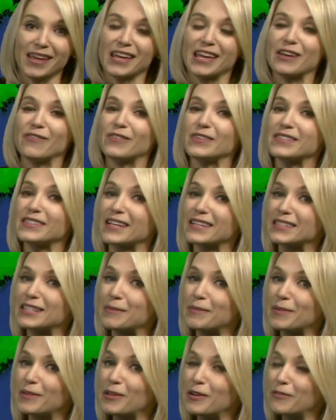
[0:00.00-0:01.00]
If it sets
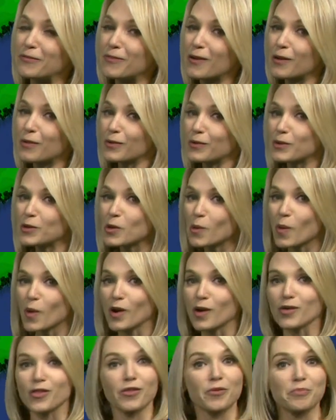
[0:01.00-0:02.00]
up a little farther
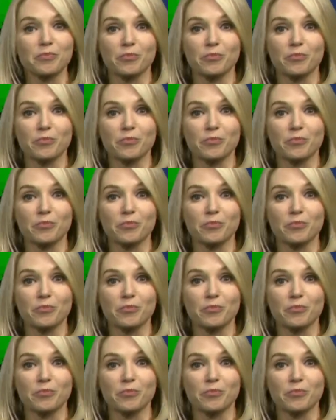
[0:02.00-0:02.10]
north,